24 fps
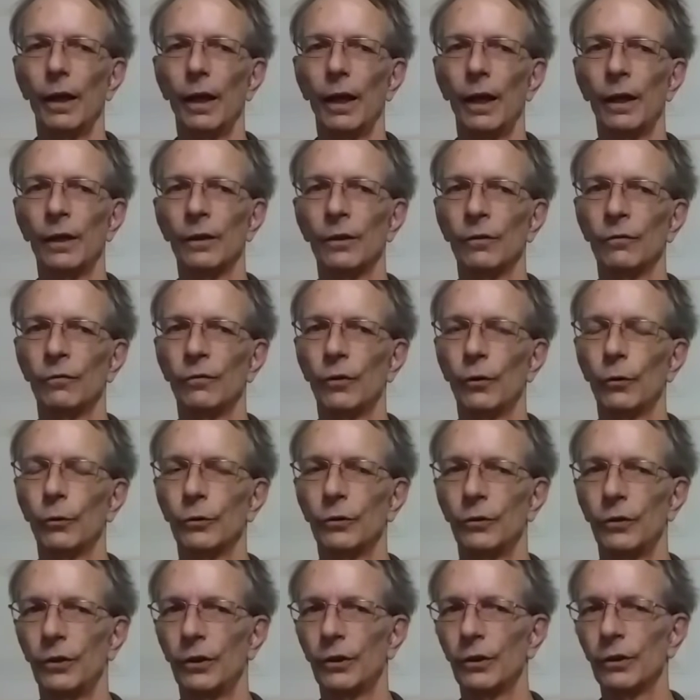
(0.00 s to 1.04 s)
And the
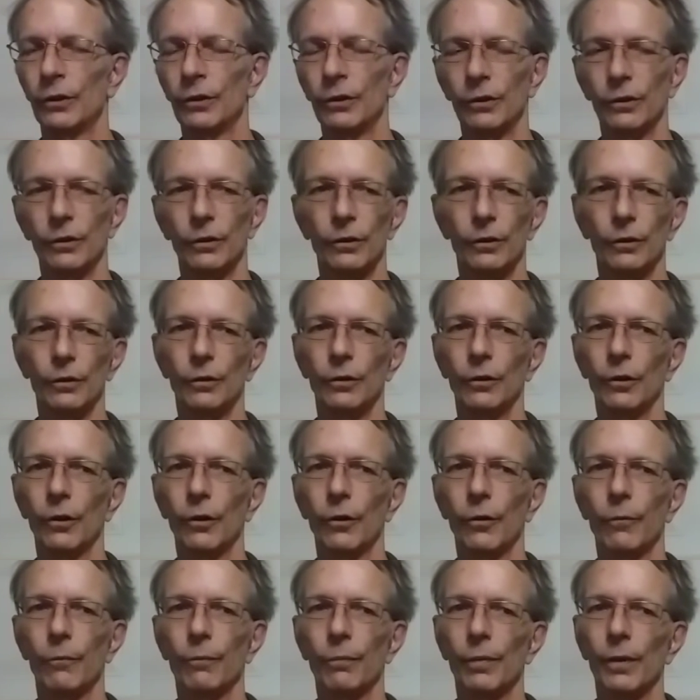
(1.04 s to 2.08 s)
folks here
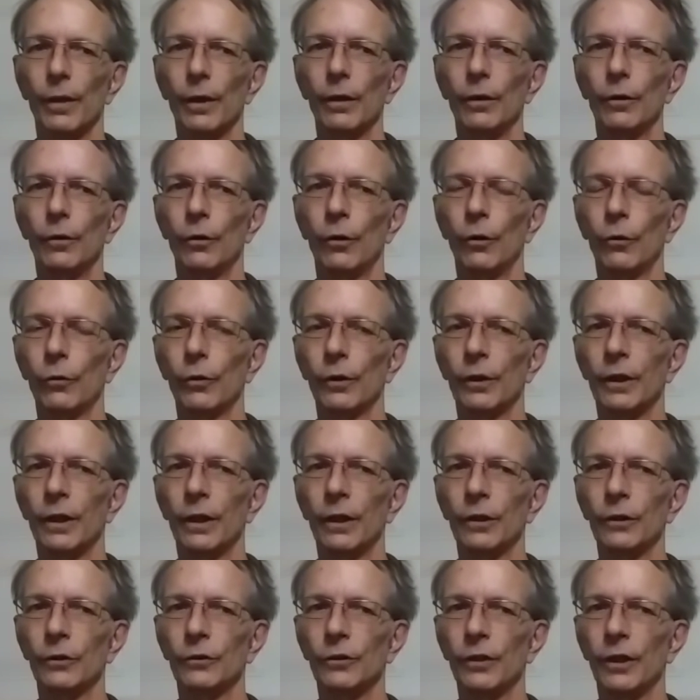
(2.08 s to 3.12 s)
know the
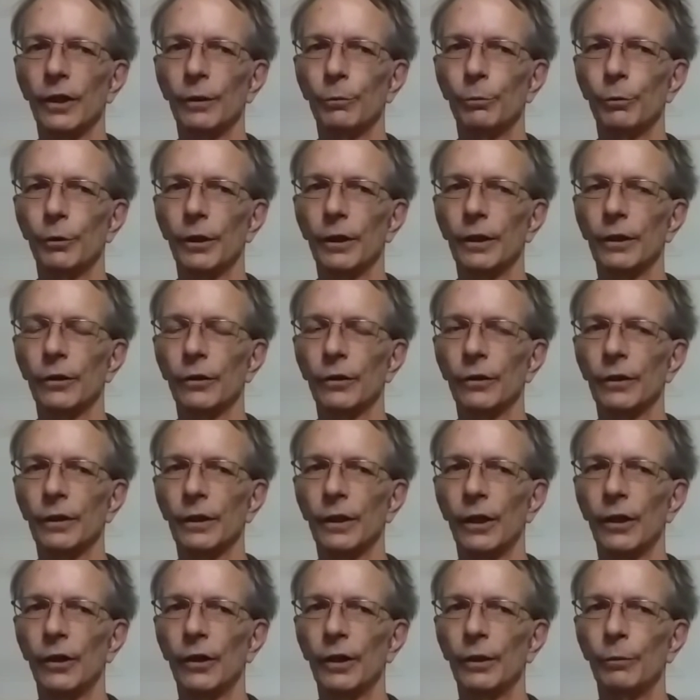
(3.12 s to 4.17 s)
cars I bring or the
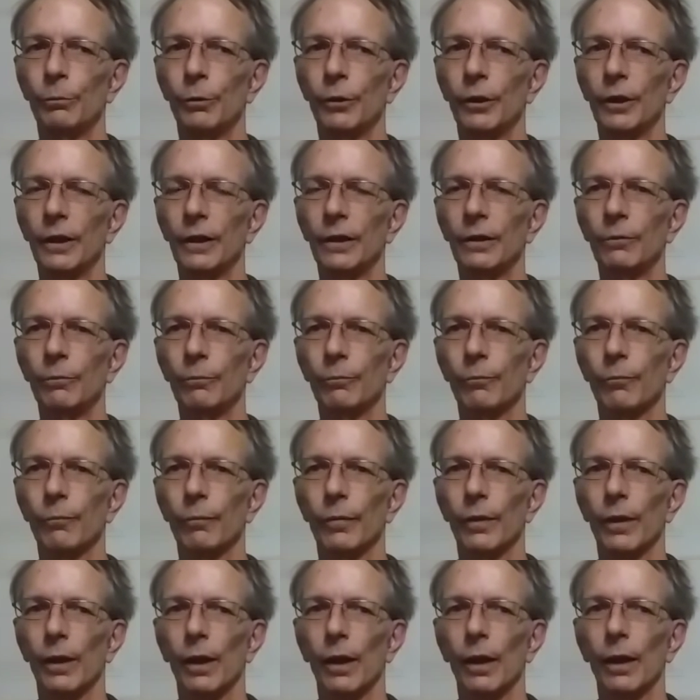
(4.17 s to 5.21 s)
car I bring.
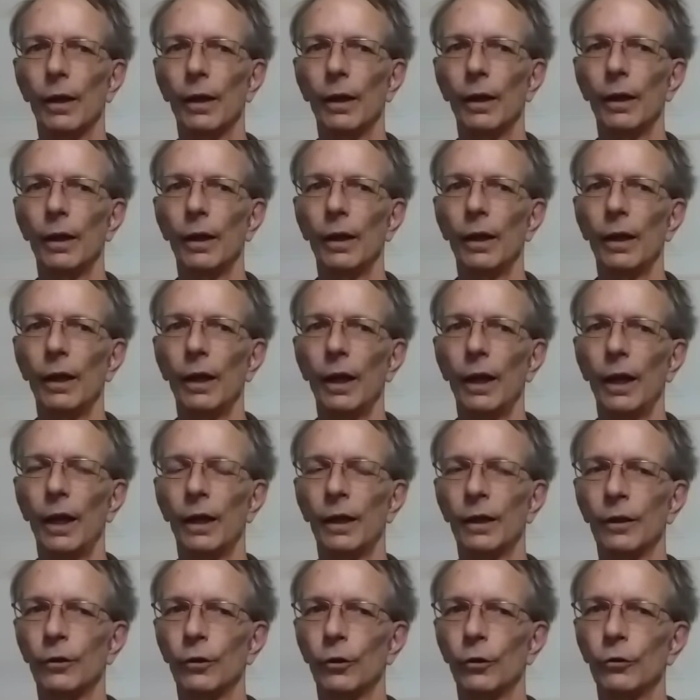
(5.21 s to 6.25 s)
And
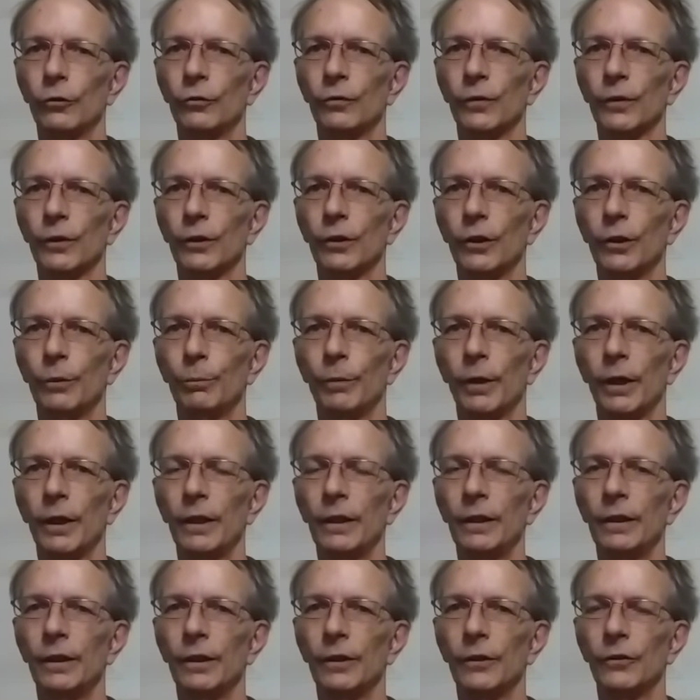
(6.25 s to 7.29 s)
it goes for good money
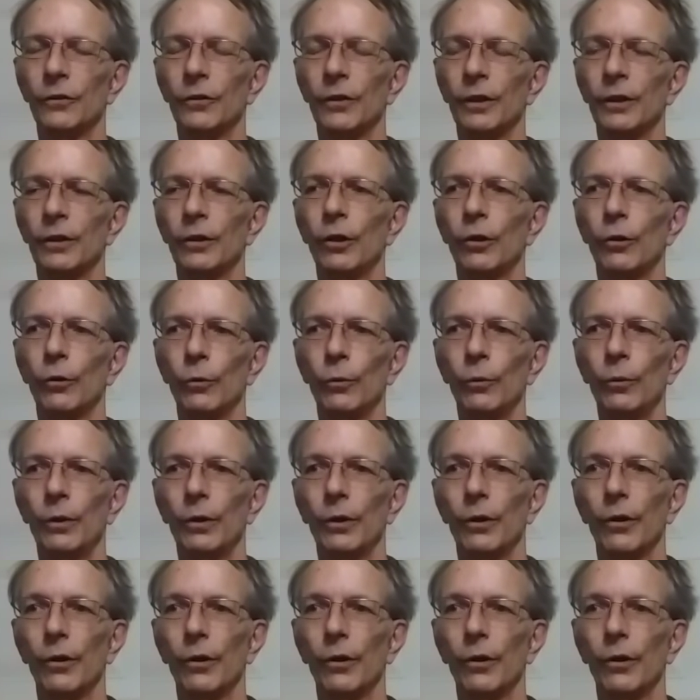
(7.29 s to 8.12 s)
because they know.